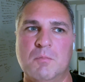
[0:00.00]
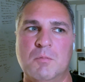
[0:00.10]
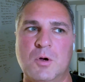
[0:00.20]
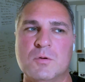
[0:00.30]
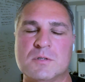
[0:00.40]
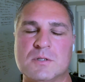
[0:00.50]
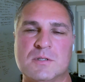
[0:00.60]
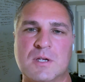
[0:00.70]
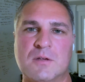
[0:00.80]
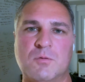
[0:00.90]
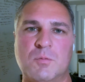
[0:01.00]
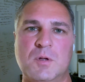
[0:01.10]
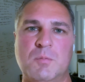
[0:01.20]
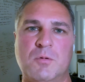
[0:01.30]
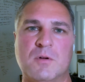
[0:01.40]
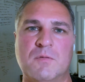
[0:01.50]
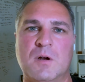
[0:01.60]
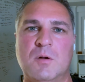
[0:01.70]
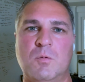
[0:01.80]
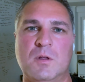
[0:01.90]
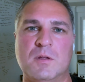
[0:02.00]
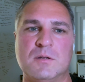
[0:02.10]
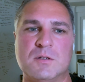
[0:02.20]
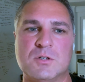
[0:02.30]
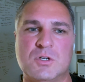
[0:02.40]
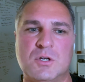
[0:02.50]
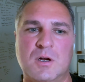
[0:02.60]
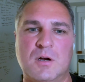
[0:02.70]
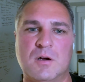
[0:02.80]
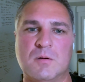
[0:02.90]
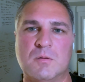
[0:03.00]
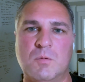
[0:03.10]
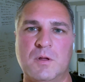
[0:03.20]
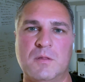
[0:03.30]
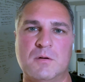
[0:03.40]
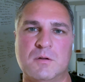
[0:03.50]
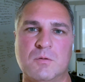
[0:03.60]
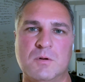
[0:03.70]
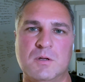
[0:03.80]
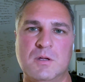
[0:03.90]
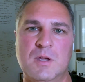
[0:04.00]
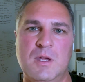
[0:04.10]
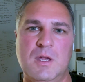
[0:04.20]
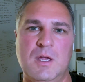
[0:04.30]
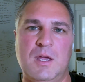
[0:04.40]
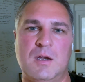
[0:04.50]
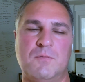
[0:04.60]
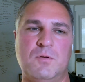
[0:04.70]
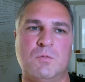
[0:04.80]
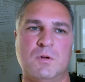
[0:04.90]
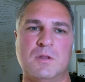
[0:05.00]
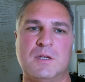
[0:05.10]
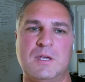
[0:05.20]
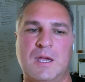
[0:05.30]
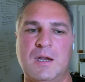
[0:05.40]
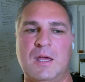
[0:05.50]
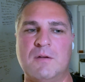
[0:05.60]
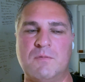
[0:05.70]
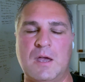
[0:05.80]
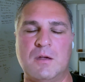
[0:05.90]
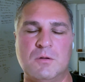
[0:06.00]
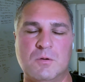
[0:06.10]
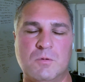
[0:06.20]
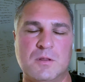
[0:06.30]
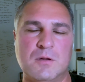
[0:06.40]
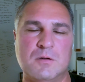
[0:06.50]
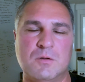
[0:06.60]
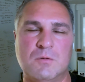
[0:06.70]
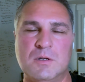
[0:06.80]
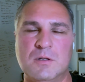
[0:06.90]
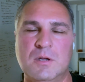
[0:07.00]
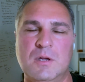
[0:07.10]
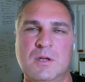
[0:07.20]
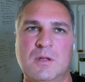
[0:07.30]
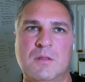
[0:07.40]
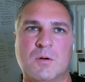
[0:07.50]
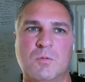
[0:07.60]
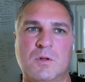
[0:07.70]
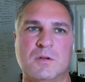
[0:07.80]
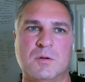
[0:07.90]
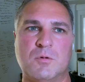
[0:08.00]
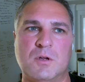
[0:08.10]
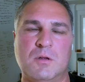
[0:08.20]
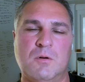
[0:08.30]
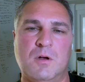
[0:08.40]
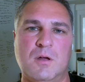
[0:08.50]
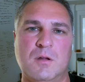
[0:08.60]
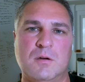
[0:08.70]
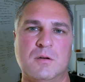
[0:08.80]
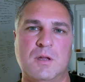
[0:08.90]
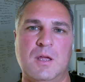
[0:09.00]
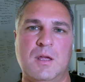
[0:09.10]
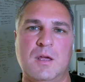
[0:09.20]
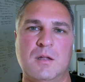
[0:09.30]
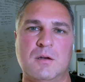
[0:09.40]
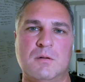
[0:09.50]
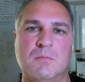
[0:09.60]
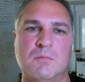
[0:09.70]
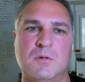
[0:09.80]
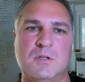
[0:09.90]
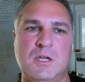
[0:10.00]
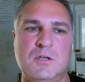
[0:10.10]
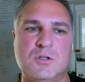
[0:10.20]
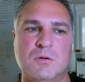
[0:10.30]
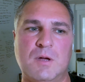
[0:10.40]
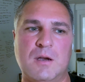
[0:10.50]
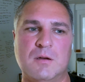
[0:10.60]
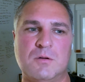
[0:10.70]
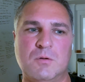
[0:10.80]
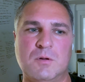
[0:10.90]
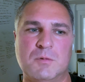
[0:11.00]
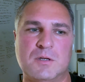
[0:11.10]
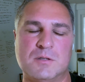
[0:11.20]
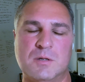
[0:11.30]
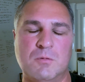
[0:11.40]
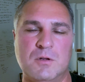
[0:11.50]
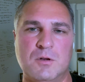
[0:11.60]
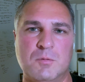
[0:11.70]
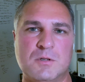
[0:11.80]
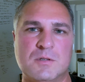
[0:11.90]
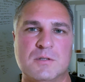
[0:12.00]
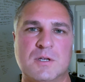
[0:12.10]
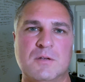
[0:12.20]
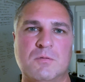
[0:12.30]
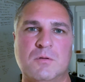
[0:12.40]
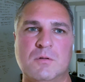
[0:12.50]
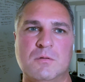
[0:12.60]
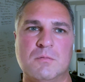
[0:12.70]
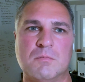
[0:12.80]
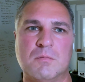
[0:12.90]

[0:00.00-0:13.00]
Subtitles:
most successful people are very willing to share what they're doing. And if you really can add value to what they're doing, they're willing to bring you on and teach you how to do it because they want you to be successful